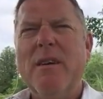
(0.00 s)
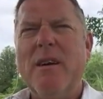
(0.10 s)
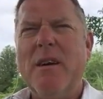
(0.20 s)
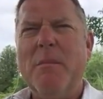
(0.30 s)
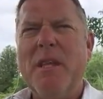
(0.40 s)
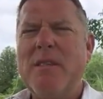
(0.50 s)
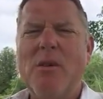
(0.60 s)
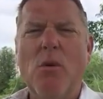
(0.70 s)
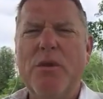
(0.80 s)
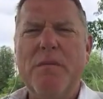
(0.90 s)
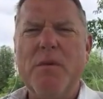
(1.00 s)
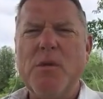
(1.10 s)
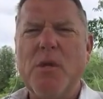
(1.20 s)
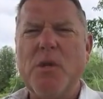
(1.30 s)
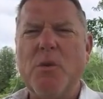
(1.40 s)
Um, and that's a whole different
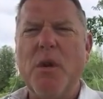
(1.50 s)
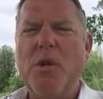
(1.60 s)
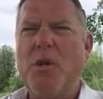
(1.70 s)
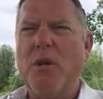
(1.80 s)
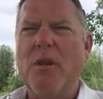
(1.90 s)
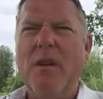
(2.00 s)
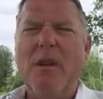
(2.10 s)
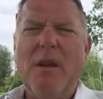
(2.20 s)
situation.